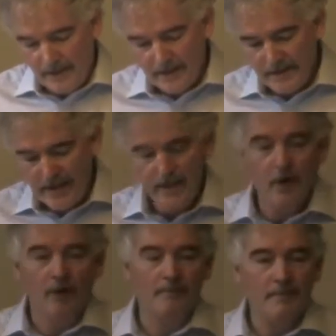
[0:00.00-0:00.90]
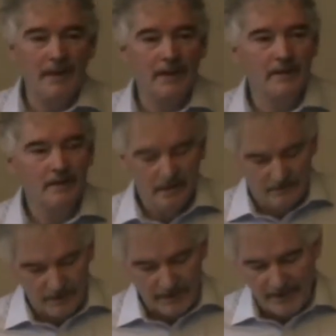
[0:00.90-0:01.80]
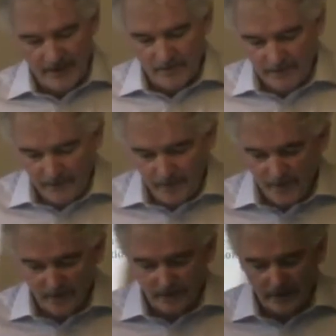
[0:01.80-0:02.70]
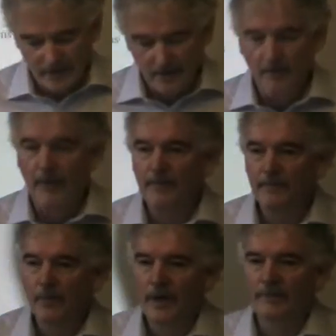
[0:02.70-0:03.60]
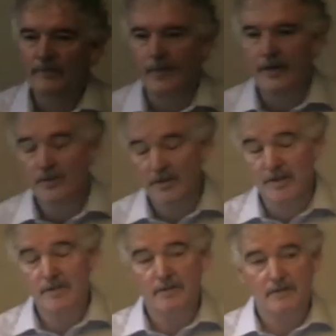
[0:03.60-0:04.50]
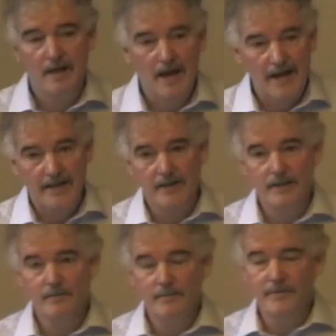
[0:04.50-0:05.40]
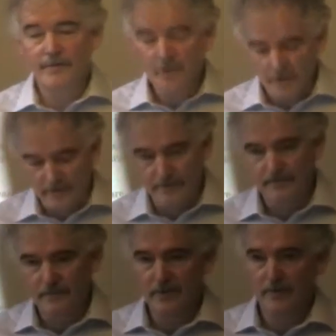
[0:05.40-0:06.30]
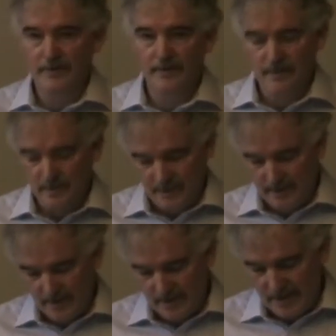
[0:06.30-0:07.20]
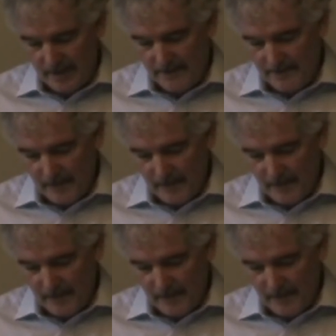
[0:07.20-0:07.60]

it need not mean regulatory refusal when information is highly provisional, which is one of the themes we've heard today.